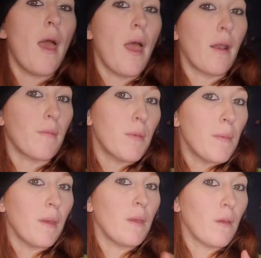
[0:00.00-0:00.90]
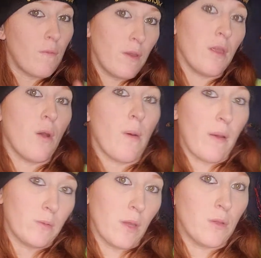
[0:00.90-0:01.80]
And I'm going to be making a video
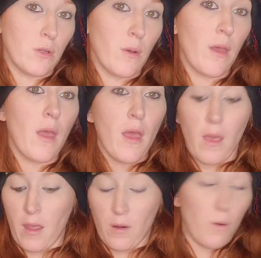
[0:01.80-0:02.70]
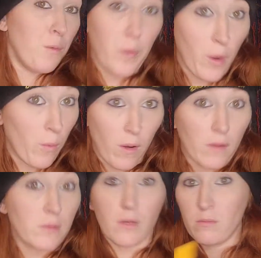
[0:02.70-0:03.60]
as I do it, and hopefully it
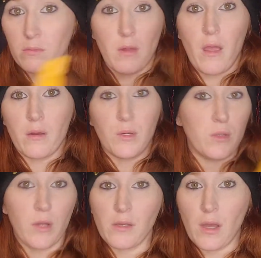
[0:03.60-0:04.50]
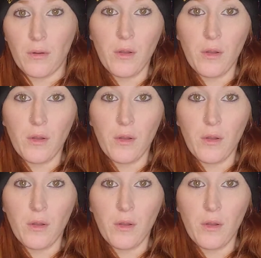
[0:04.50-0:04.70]
works, and I can teach you guys how to